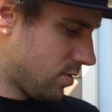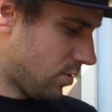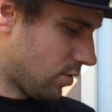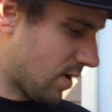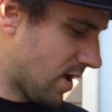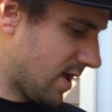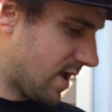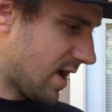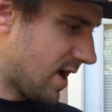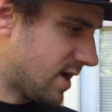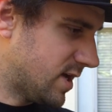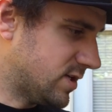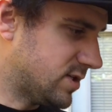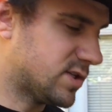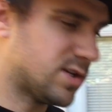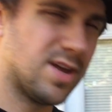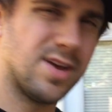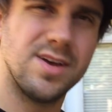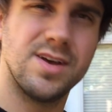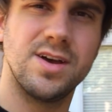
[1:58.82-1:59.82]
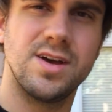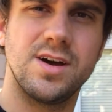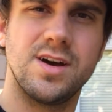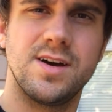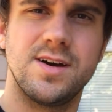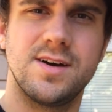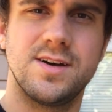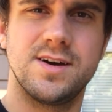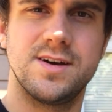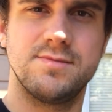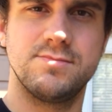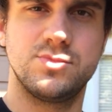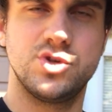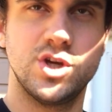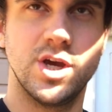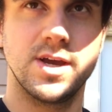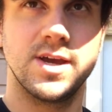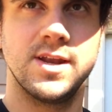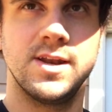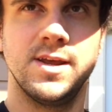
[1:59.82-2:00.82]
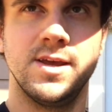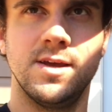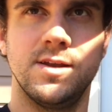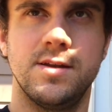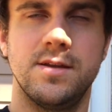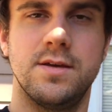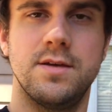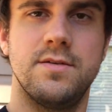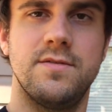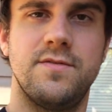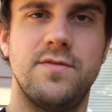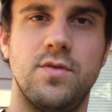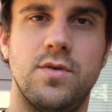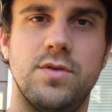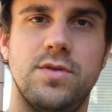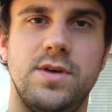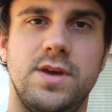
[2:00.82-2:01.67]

Okay guys, I'm checking in for